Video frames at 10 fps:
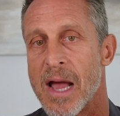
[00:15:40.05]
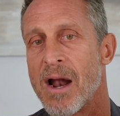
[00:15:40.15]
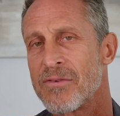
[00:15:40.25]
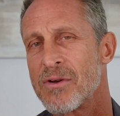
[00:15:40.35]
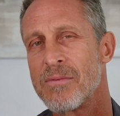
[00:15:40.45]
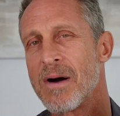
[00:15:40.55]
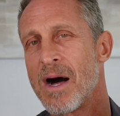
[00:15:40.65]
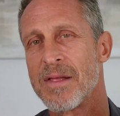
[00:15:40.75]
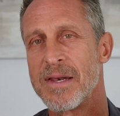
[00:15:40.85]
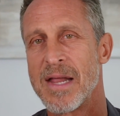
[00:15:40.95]
And also
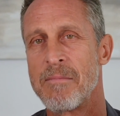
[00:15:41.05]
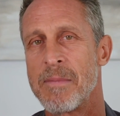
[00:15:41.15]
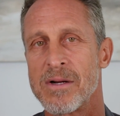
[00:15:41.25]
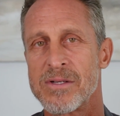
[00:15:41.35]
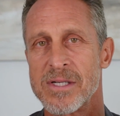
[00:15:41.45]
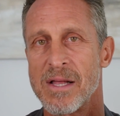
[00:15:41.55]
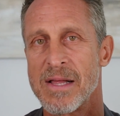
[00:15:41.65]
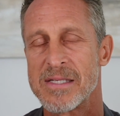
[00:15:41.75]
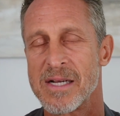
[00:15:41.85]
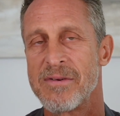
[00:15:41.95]
all the nut milks and all
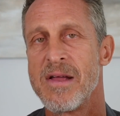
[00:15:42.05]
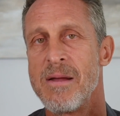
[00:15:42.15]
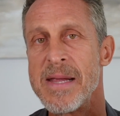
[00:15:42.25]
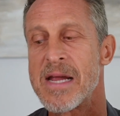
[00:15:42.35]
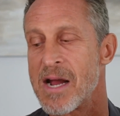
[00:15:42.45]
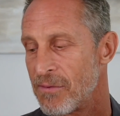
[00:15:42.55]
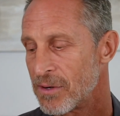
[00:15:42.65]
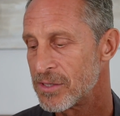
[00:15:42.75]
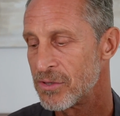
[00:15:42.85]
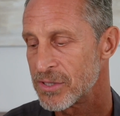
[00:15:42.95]
that stuff, be careful
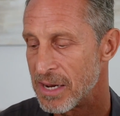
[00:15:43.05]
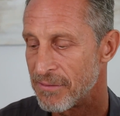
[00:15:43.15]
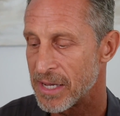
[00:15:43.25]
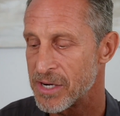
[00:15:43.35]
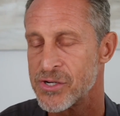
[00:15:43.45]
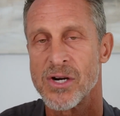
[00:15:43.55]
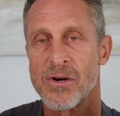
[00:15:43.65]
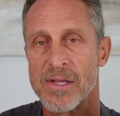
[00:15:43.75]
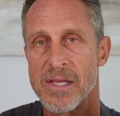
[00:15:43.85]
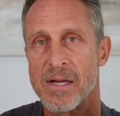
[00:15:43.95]
because those can have a lot of
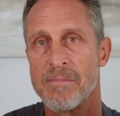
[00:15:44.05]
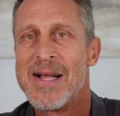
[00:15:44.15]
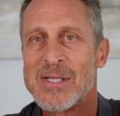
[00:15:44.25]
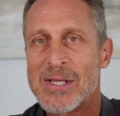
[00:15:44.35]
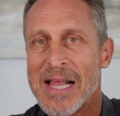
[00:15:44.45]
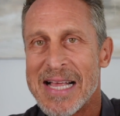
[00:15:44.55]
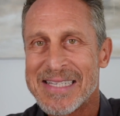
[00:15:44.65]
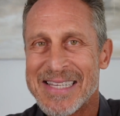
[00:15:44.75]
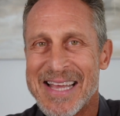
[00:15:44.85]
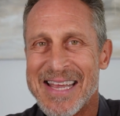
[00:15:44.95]
sugar in them. So
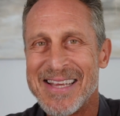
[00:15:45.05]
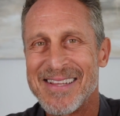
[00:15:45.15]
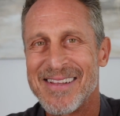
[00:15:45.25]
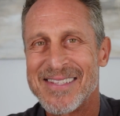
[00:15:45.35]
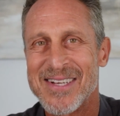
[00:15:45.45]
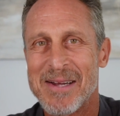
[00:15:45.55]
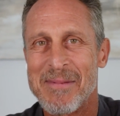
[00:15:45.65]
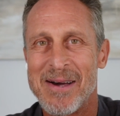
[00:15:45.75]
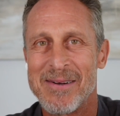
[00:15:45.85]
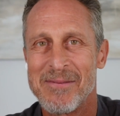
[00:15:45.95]
lastly, let's talk
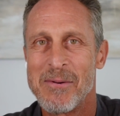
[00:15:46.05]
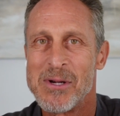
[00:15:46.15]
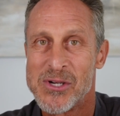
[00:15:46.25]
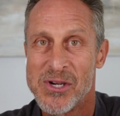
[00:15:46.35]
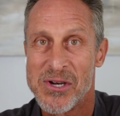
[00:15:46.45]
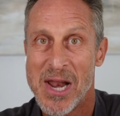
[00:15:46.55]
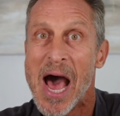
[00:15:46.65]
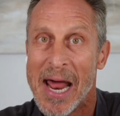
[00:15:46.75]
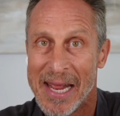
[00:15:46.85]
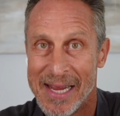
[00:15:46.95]
about what we should
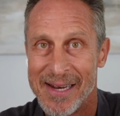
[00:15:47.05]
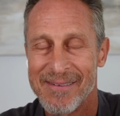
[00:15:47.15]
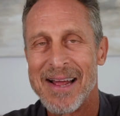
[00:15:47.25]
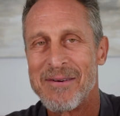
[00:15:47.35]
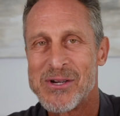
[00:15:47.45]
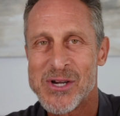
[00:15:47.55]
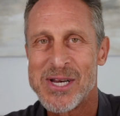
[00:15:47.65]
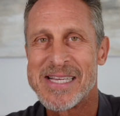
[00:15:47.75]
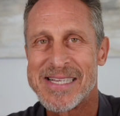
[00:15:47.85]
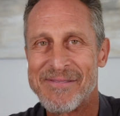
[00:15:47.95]
not eat, right? We
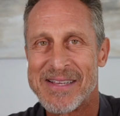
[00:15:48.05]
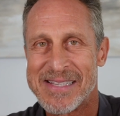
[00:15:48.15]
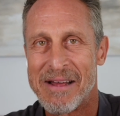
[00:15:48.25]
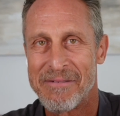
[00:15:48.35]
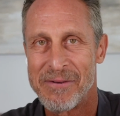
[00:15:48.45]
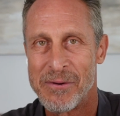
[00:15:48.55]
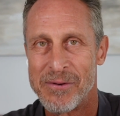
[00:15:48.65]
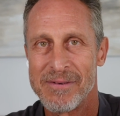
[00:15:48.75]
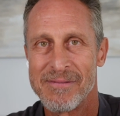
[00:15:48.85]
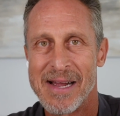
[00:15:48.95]
shouldn't eat stuff that's not
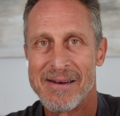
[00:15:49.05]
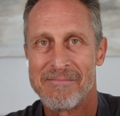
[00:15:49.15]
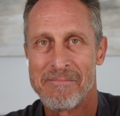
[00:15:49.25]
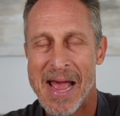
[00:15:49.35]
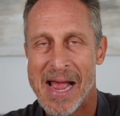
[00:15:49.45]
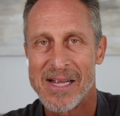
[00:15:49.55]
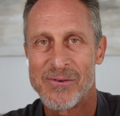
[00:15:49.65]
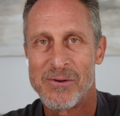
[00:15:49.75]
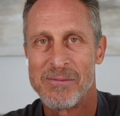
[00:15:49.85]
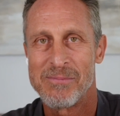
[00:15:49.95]
food, right? Packaged
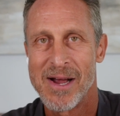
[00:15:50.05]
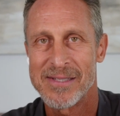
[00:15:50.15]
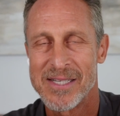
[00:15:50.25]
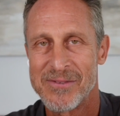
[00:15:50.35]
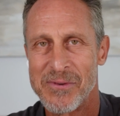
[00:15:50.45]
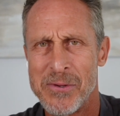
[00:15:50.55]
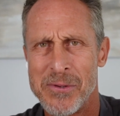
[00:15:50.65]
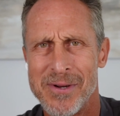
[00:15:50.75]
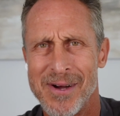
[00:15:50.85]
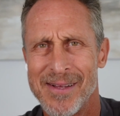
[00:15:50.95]
food, processed
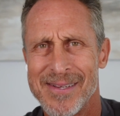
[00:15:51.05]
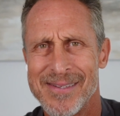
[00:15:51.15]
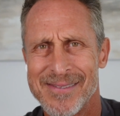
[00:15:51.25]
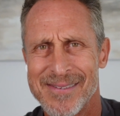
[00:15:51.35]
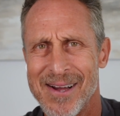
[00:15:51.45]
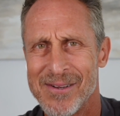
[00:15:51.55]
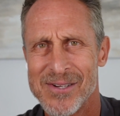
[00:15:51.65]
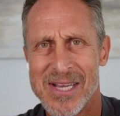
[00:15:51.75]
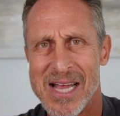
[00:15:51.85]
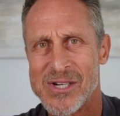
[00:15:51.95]
food, all these color,
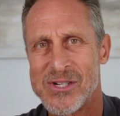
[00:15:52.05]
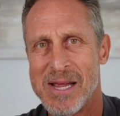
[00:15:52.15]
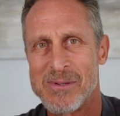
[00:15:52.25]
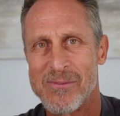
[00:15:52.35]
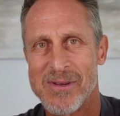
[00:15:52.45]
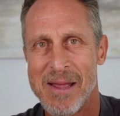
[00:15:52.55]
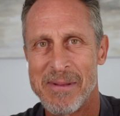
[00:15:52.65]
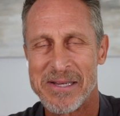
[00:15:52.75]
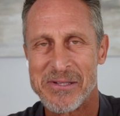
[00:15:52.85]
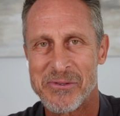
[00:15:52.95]
size, shapes of
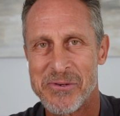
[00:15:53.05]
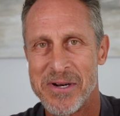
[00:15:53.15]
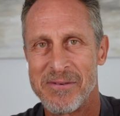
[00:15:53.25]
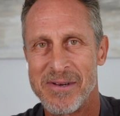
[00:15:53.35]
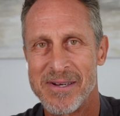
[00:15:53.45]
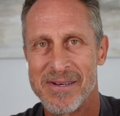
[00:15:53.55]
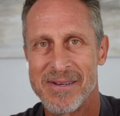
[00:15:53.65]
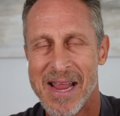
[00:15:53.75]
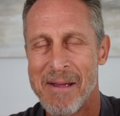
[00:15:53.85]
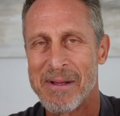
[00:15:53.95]

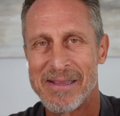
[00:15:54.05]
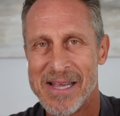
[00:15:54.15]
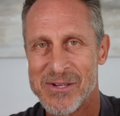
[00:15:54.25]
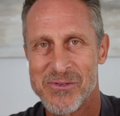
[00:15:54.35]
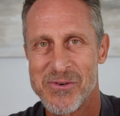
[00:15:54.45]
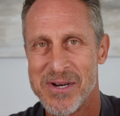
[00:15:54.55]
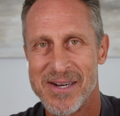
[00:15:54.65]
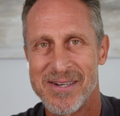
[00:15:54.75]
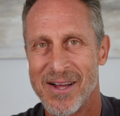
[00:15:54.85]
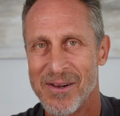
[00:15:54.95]
chemically
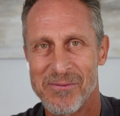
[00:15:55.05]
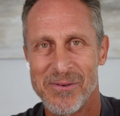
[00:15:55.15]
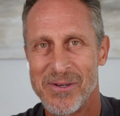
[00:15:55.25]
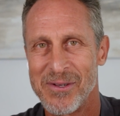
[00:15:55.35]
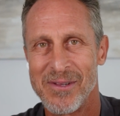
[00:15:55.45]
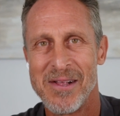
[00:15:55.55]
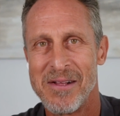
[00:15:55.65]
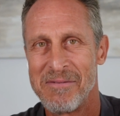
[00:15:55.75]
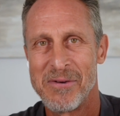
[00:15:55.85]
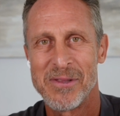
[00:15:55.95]
extruded, colorful
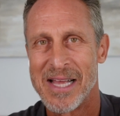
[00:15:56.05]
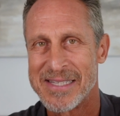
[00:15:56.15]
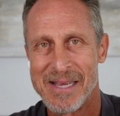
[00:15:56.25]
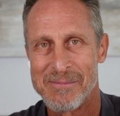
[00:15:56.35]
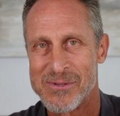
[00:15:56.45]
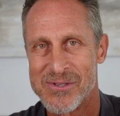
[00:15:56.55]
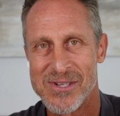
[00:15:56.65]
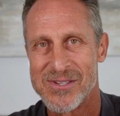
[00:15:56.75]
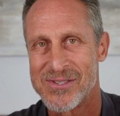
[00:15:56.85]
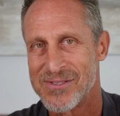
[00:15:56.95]
food-like
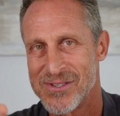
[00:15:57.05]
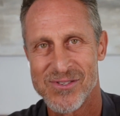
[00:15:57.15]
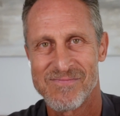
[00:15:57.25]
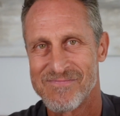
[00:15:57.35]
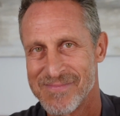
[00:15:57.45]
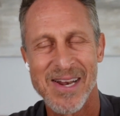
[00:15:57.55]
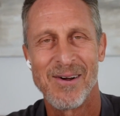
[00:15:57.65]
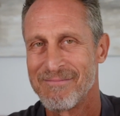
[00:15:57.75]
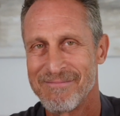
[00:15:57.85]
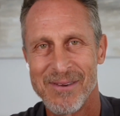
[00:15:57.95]
substances. Just, you
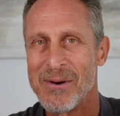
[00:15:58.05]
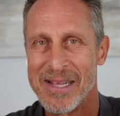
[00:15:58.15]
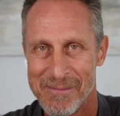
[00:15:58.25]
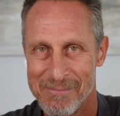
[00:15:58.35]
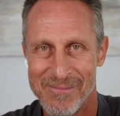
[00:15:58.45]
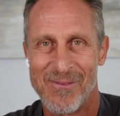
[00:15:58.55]
know, don't eat them.